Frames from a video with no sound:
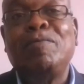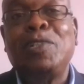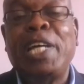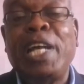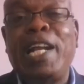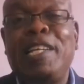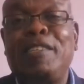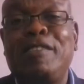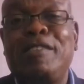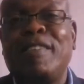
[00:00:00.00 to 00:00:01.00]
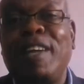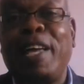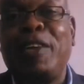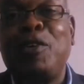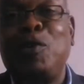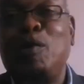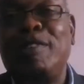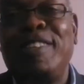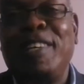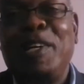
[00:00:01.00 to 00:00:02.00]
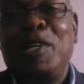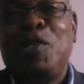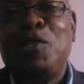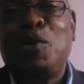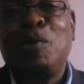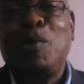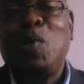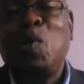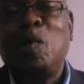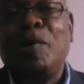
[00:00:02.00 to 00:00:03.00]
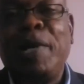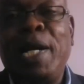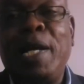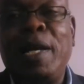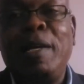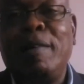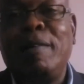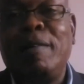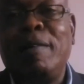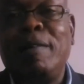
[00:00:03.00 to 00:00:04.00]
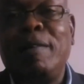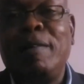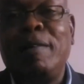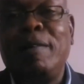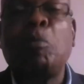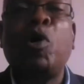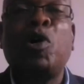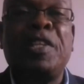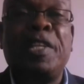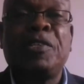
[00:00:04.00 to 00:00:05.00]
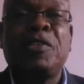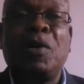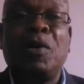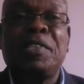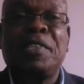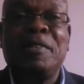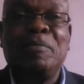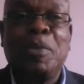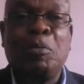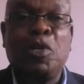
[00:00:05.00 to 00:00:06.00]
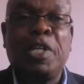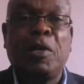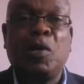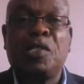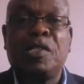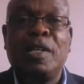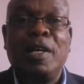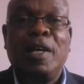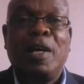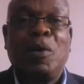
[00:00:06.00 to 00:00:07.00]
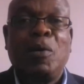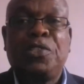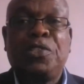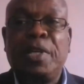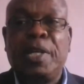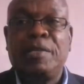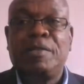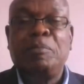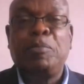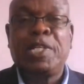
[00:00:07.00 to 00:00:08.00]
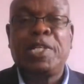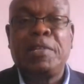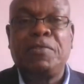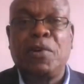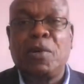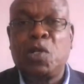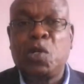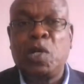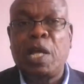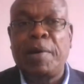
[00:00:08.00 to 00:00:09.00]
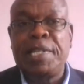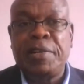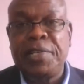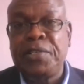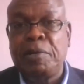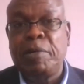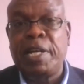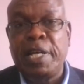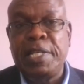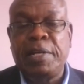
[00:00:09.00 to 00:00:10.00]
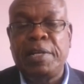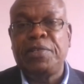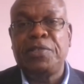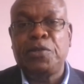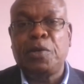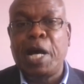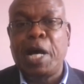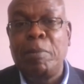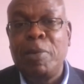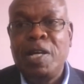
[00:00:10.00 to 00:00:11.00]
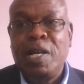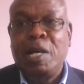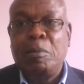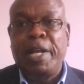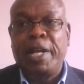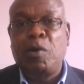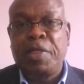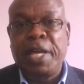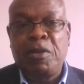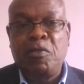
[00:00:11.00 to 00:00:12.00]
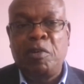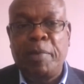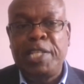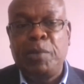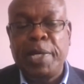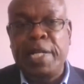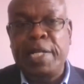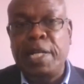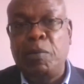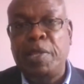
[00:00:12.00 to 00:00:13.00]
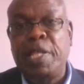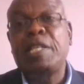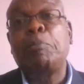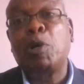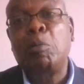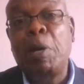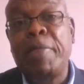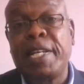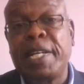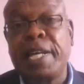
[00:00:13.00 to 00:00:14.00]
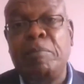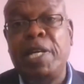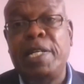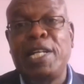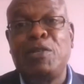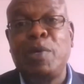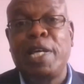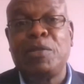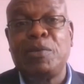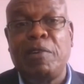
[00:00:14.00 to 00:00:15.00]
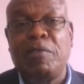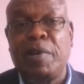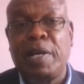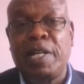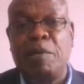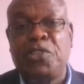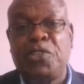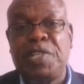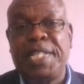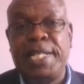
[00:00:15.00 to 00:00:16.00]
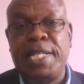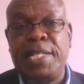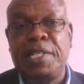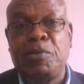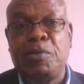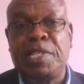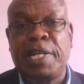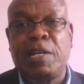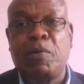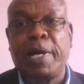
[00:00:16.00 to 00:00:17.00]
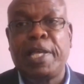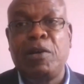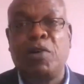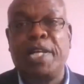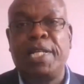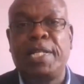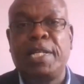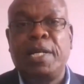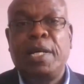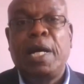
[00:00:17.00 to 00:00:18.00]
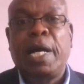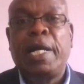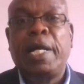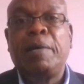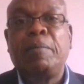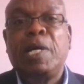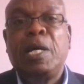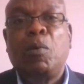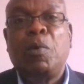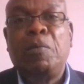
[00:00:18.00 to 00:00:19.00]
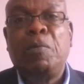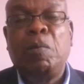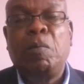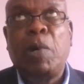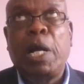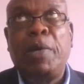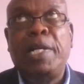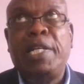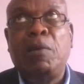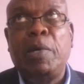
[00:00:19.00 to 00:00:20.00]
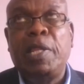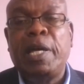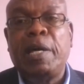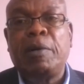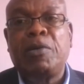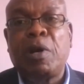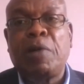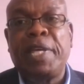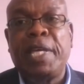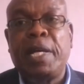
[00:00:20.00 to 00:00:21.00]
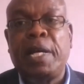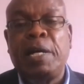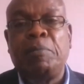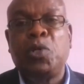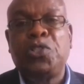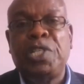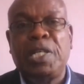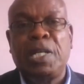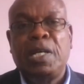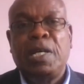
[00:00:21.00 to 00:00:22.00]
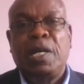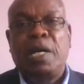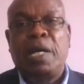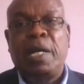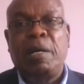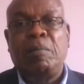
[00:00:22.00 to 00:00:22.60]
for journalists like you to really promote this cause, promote the cause, which is important for not only our generation, but the generations to come. But you know, thank you very much. We can deal with this, a problem that can be dealt with, as we have demonstrated since we started working on it. And we deal with the trafficking and poaching And